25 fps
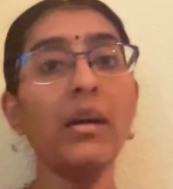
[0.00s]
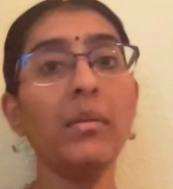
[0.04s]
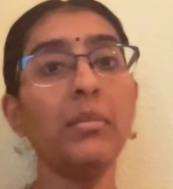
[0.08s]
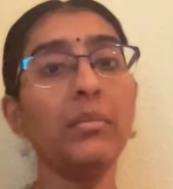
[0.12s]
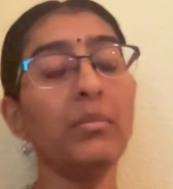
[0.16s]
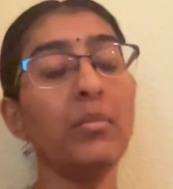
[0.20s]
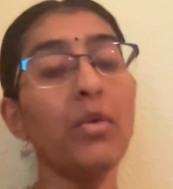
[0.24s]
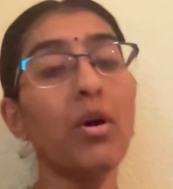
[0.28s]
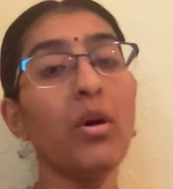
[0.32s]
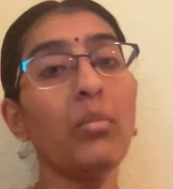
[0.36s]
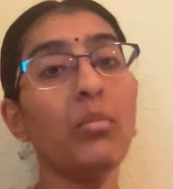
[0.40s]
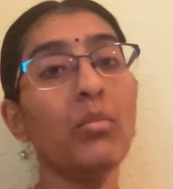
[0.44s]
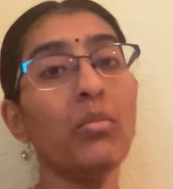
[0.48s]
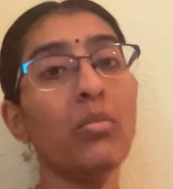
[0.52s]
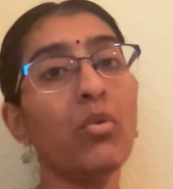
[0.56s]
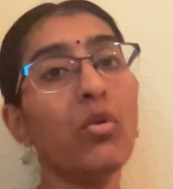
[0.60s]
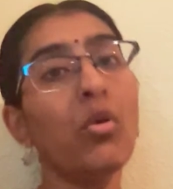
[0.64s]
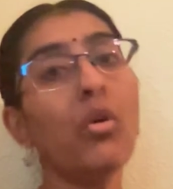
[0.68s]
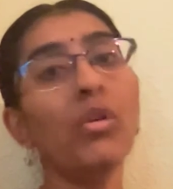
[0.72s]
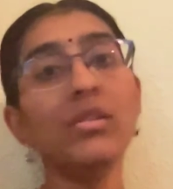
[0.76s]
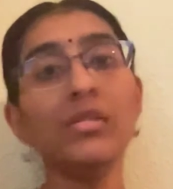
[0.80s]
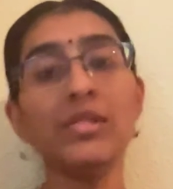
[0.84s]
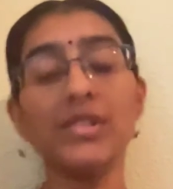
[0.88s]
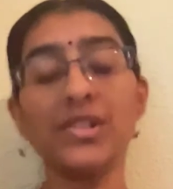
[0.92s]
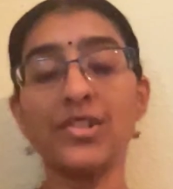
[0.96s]

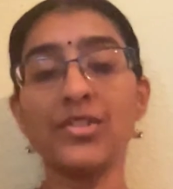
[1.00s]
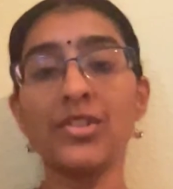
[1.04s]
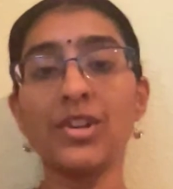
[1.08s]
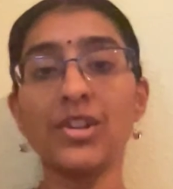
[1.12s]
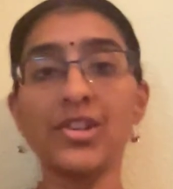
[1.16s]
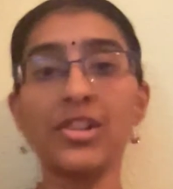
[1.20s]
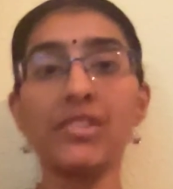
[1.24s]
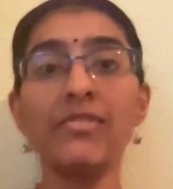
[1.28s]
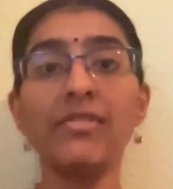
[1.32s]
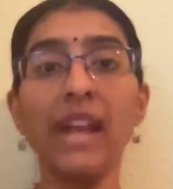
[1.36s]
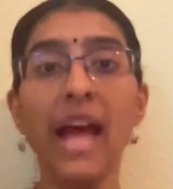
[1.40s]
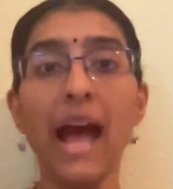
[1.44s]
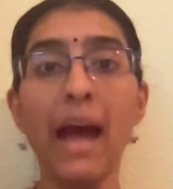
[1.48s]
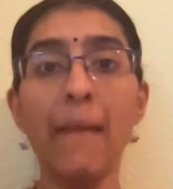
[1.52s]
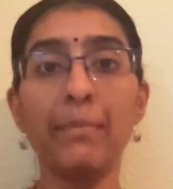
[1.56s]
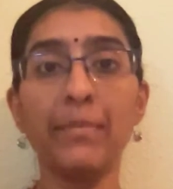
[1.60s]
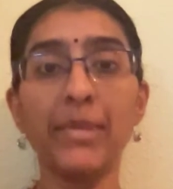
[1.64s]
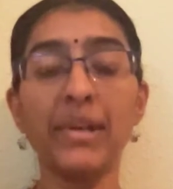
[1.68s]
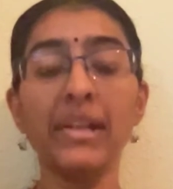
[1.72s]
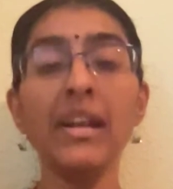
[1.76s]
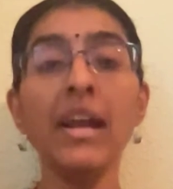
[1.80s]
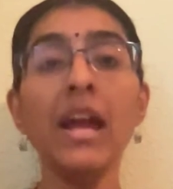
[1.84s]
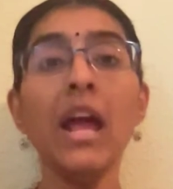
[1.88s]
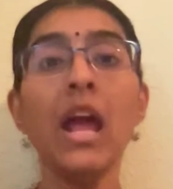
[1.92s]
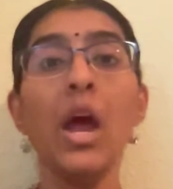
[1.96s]
More destruction will
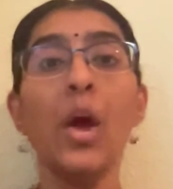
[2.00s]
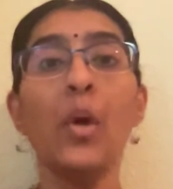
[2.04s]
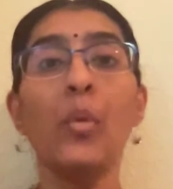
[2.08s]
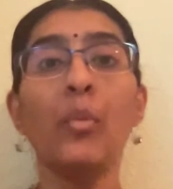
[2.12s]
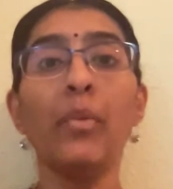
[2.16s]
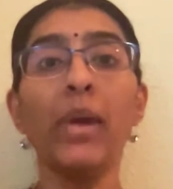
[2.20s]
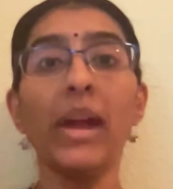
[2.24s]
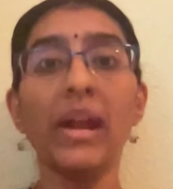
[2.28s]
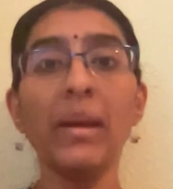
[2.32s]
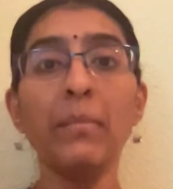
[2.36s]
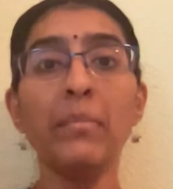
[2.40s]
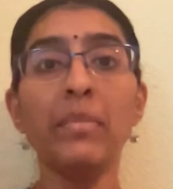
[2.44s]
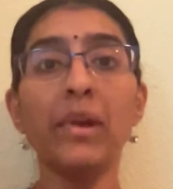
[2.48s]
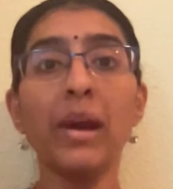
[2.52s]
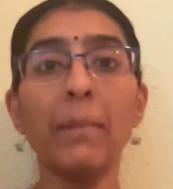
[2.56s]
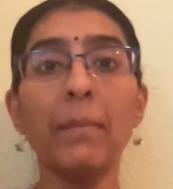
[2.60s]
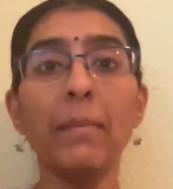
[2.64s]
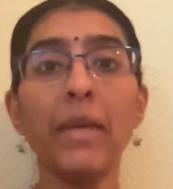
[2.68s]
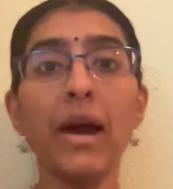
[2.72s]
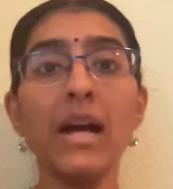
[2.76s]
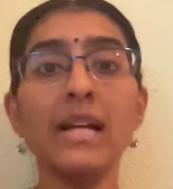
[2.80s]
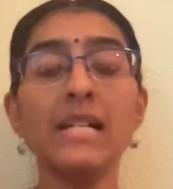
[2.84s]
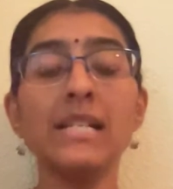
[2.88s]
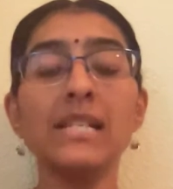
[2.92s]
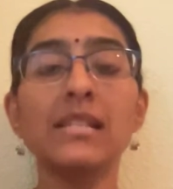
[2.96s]
happen when
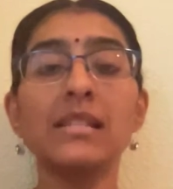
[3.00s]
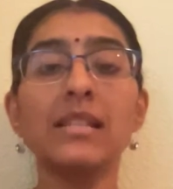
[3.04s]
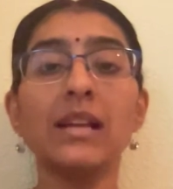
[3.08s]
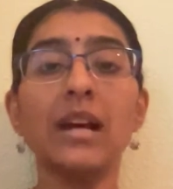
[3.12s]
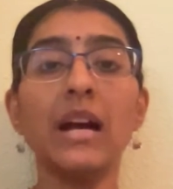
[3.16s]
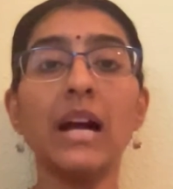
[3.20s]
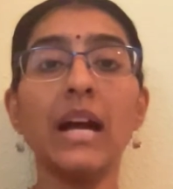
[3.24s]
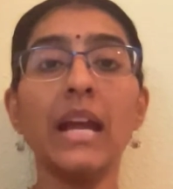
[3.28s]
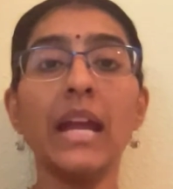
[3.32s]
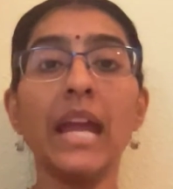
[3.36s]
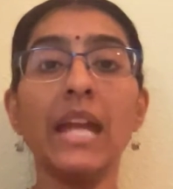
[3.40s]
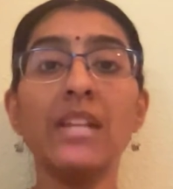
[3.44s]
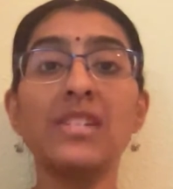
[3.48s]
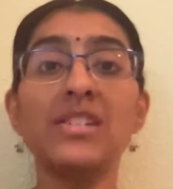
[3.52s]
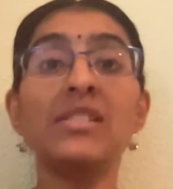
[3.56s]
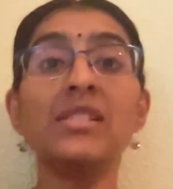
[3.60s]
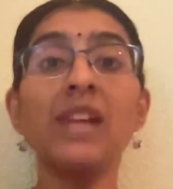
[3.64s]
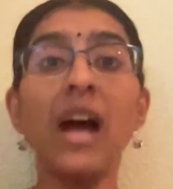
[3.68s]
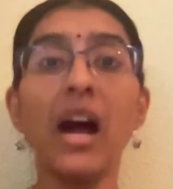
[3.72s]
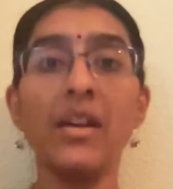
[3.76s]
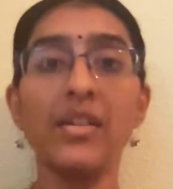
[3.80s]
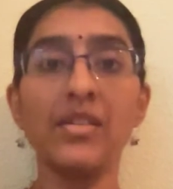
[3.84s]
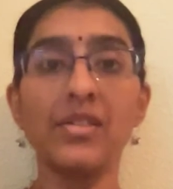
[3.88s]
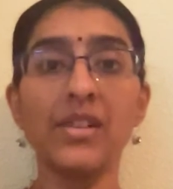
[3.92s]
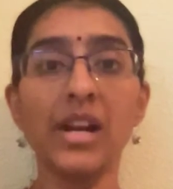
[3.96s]
Brahma's age
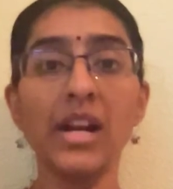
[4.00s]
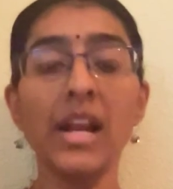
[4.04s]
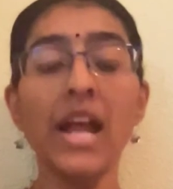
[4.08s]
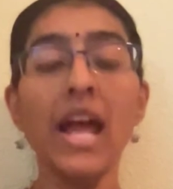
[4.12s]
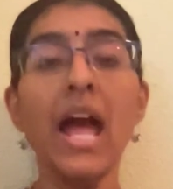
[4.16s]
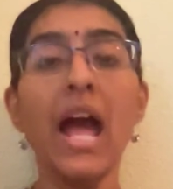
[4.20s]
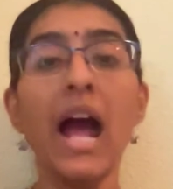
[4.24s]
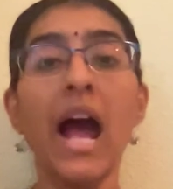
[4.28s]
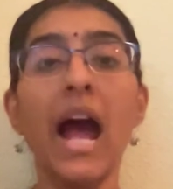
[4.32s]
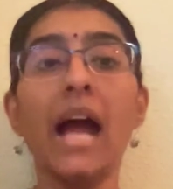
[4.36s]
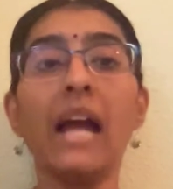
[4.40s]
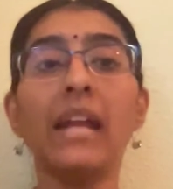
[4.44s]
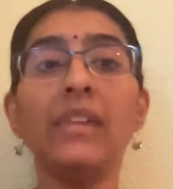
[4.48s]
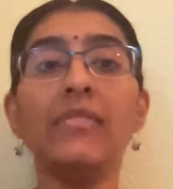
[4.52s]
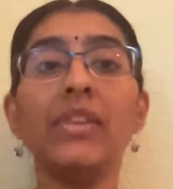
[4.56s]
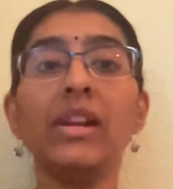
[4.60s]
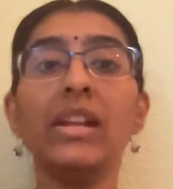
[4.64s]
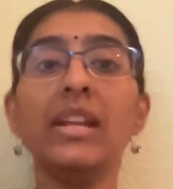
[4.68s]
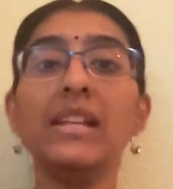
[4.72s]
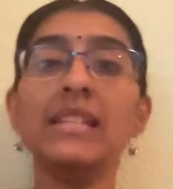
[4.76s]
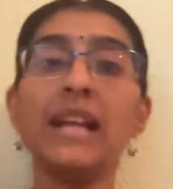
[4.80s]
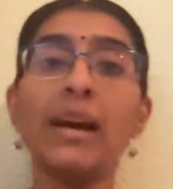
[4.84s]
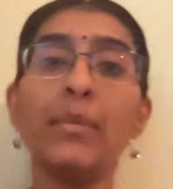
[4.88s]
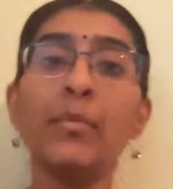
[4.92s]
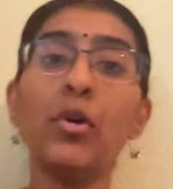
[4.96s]
is 100, and when
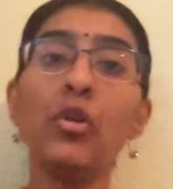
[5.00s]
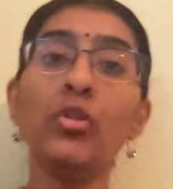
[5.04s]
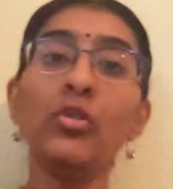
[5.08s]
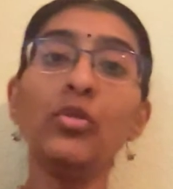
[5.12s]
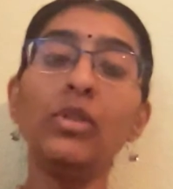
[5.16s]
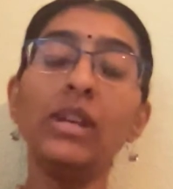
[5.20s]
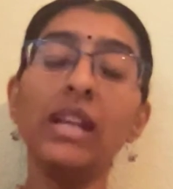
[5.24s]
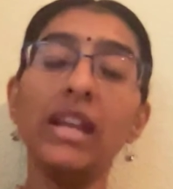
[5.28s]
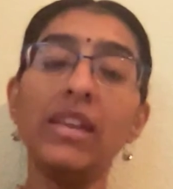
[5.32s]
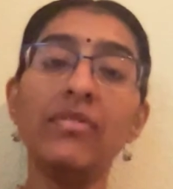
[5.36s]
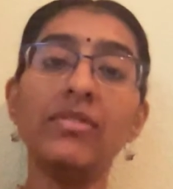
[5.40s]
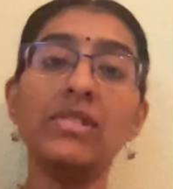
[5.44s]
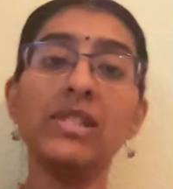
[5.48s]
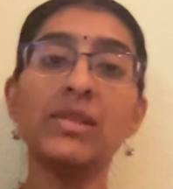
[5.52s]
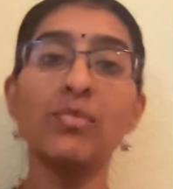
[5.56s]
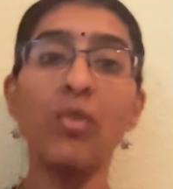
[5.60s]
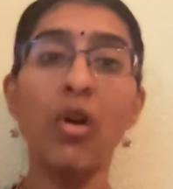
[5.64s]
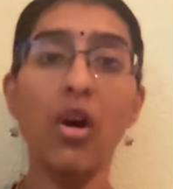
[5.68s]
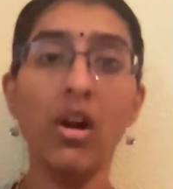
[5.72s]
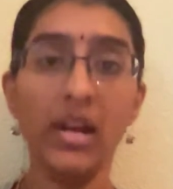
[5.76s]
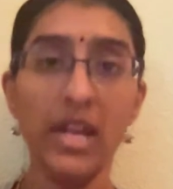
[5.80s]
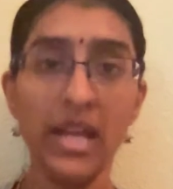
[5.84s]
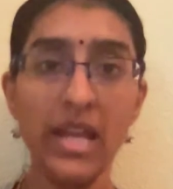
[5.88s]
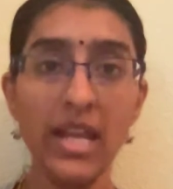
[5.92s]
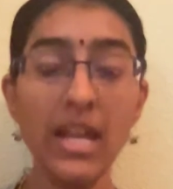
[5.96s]
he's about to leave his
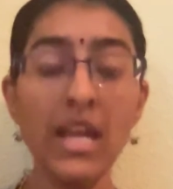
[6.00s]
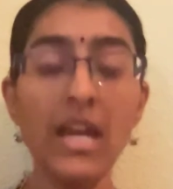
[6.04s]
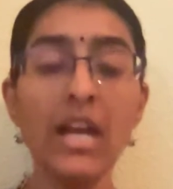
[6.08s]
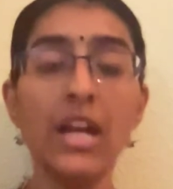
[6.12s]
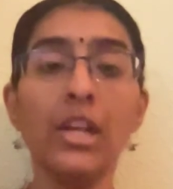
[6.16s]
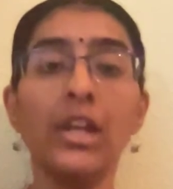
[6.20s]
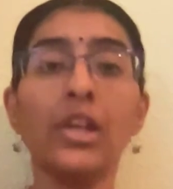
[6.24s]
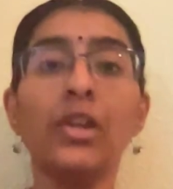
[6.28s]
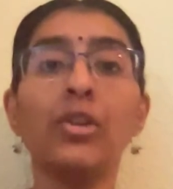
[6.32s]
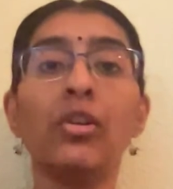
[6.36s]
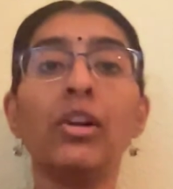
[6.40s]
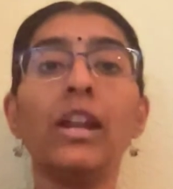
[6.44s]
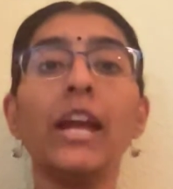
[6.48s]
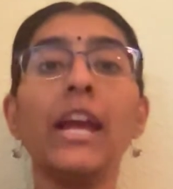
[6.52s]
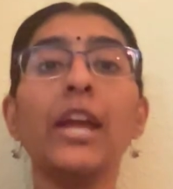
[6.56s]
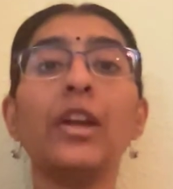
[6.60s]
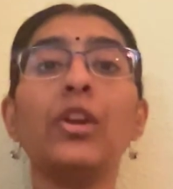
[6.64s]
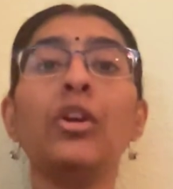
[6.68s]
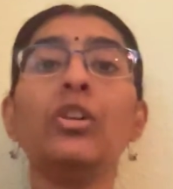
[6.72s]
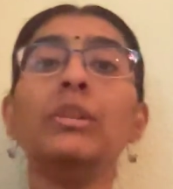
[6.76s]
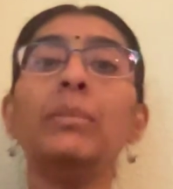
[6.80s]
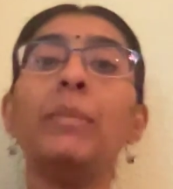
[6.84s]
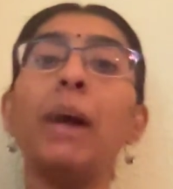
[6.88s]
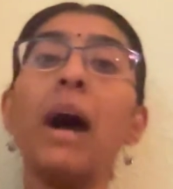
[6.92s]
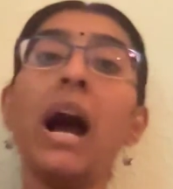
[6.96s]
body, the
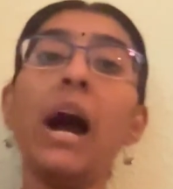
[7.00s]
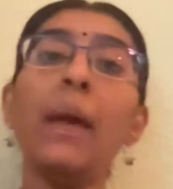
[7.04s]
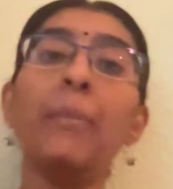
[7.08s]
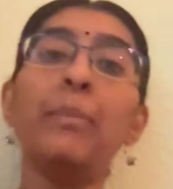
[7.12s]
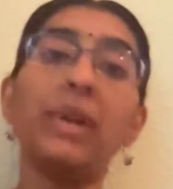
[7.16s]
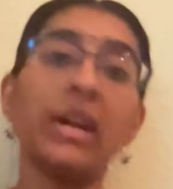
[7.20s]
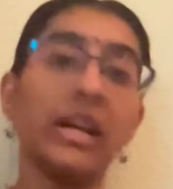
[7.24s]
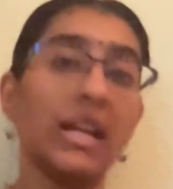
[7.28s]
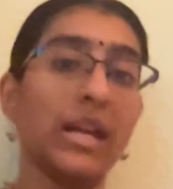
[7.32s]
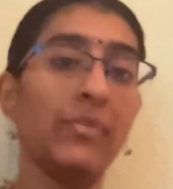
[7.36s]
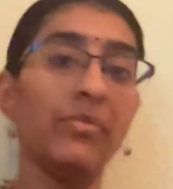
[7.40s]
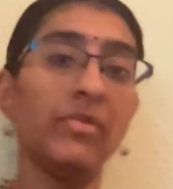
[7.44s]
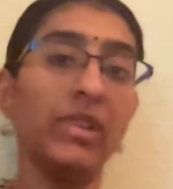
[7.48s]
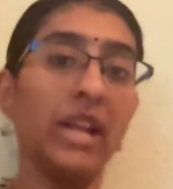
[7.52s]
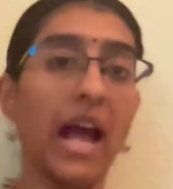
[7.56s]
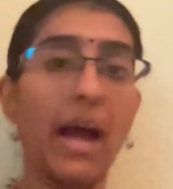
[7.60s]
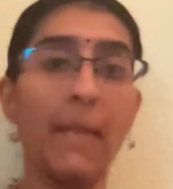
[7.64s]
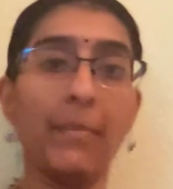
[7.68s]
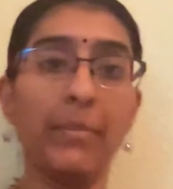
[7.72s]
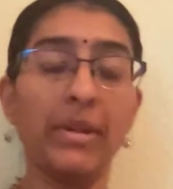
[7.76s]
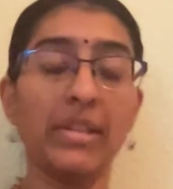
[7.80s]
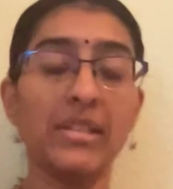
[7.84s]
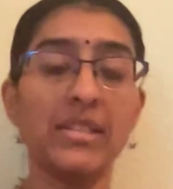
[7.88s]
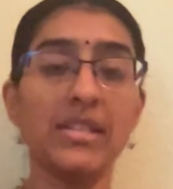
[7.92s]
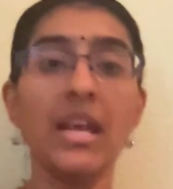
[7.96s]
Mahapralayam will
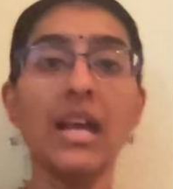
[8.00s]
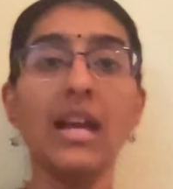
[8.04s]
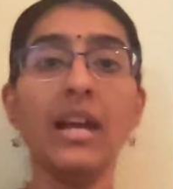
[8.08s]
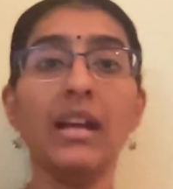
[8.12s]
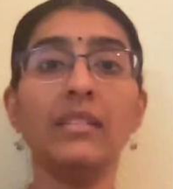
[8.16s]
happen.